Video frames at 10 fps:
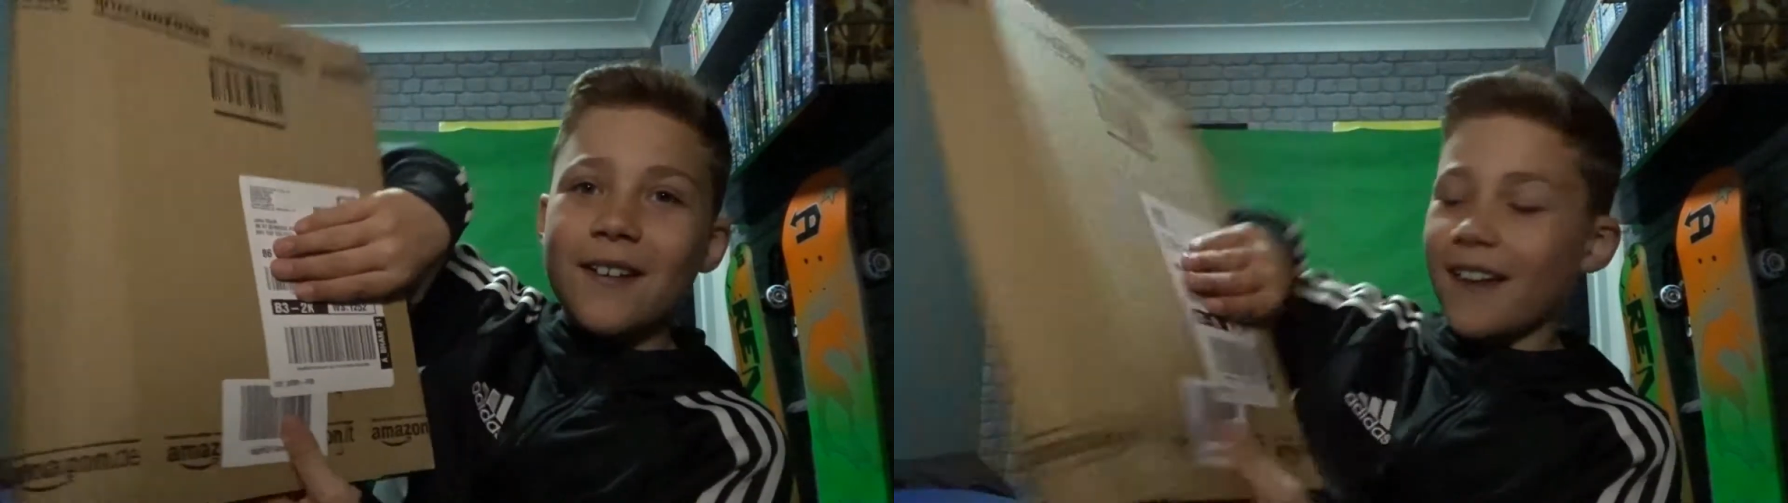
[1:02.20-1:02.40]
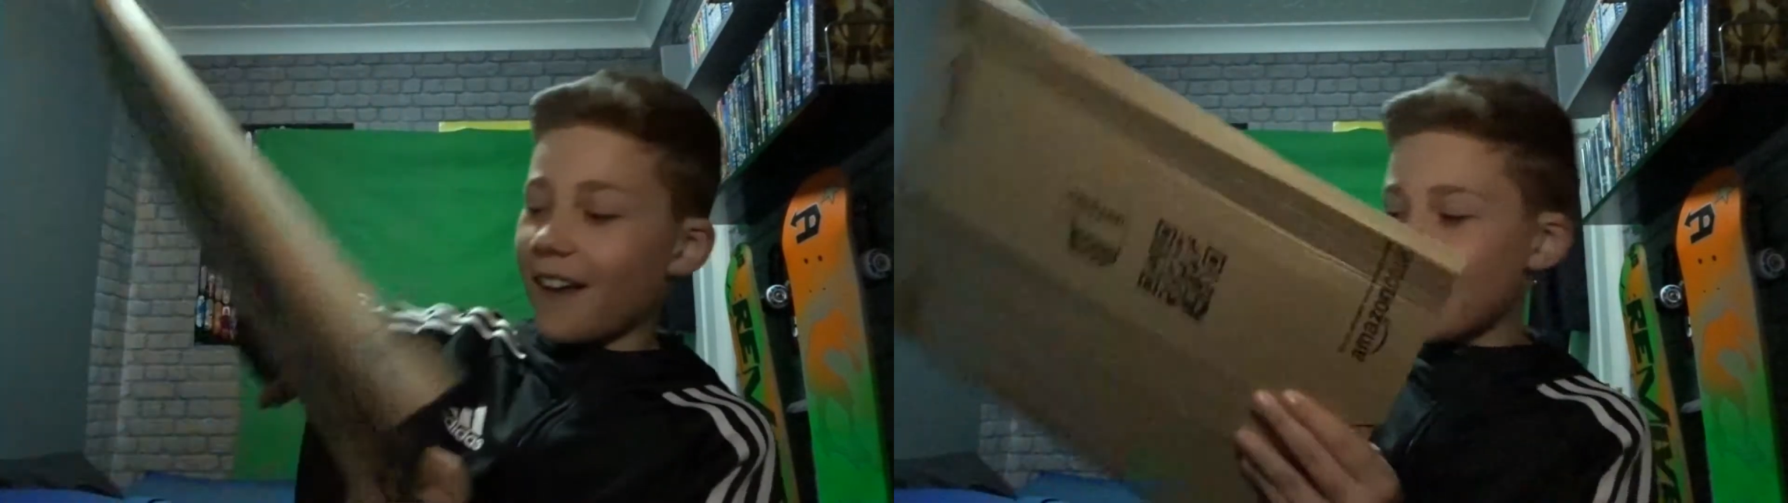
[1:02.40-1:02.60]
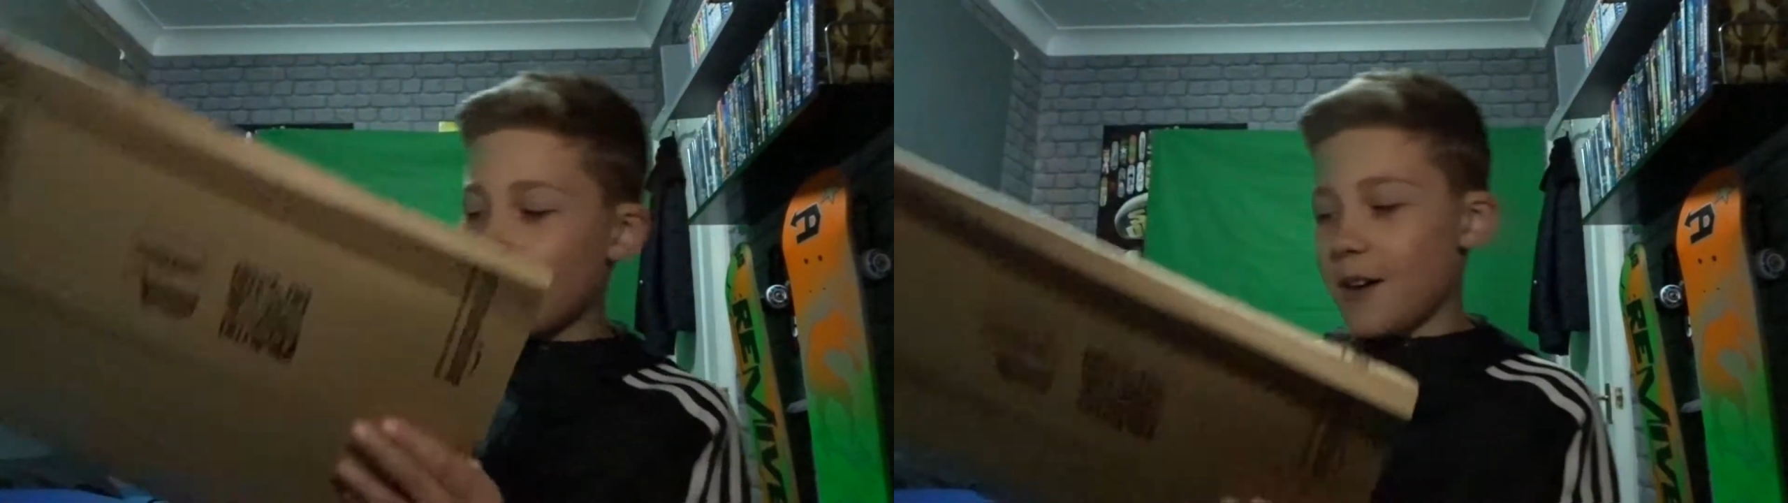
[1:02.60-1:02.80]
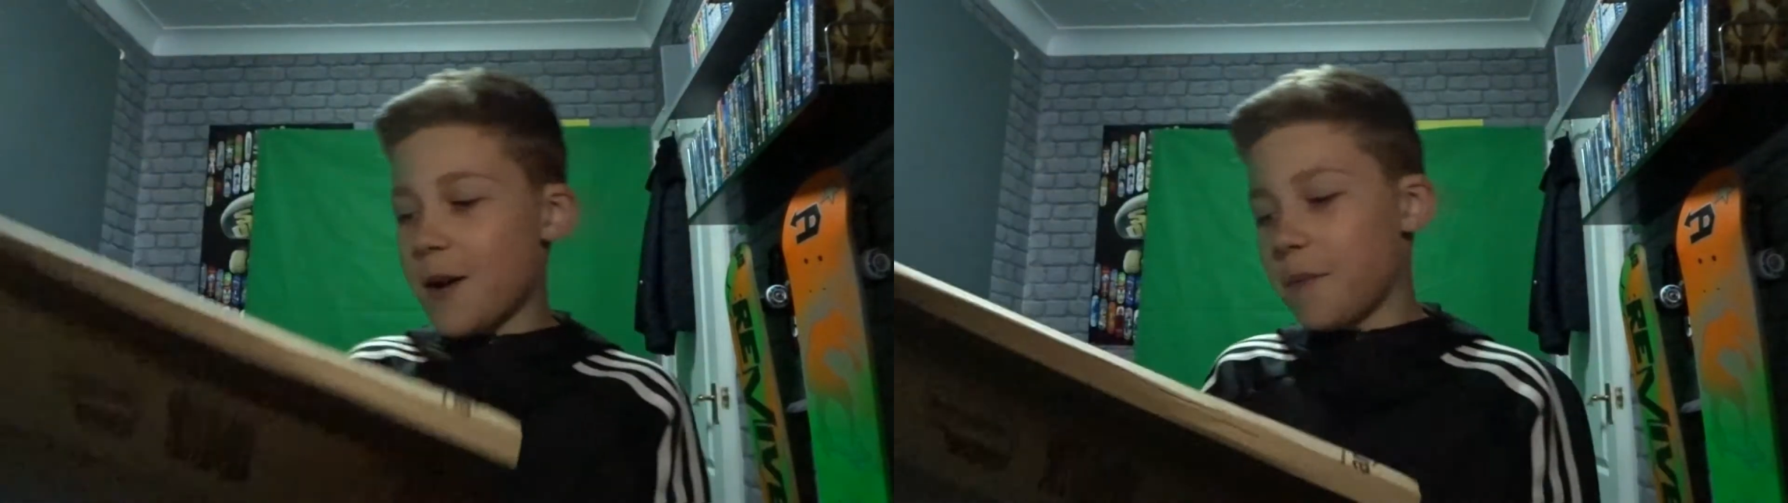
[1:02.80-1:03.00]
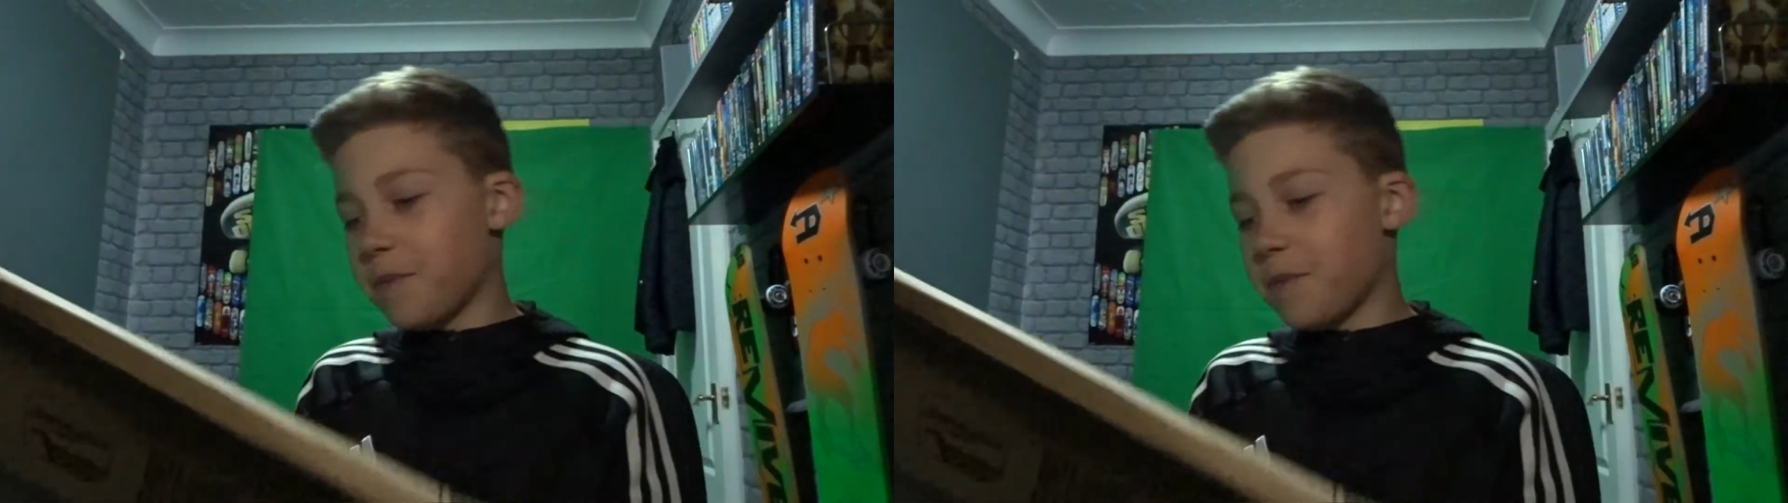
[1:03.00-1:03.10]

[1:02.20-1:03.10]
get out of